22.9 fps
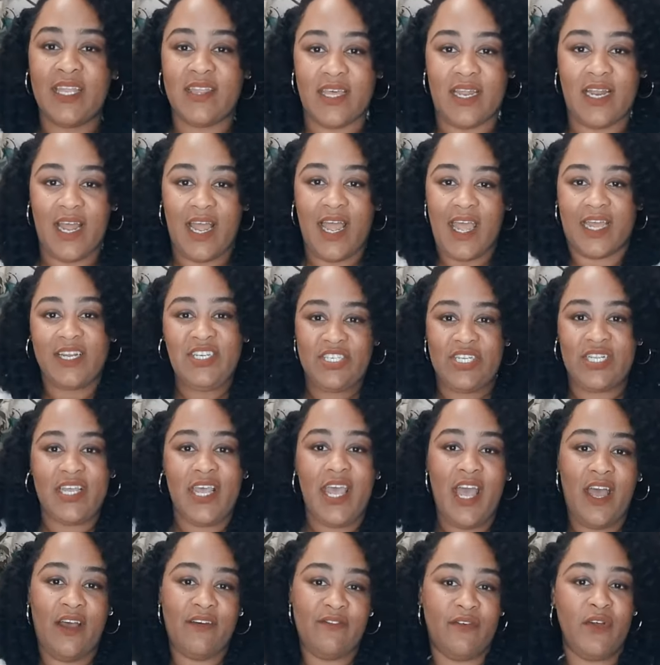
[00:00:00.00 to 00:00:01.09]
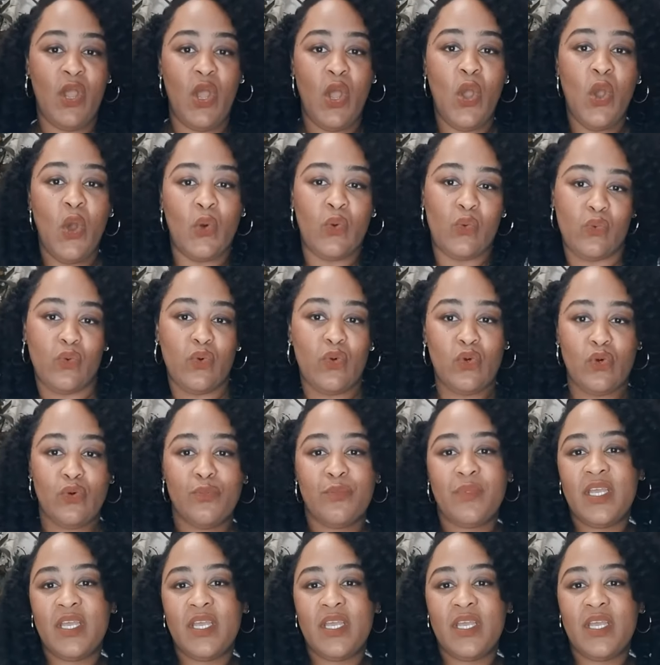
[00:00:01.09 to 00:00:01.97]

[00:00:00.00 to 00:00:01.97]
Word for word: that I actually have room.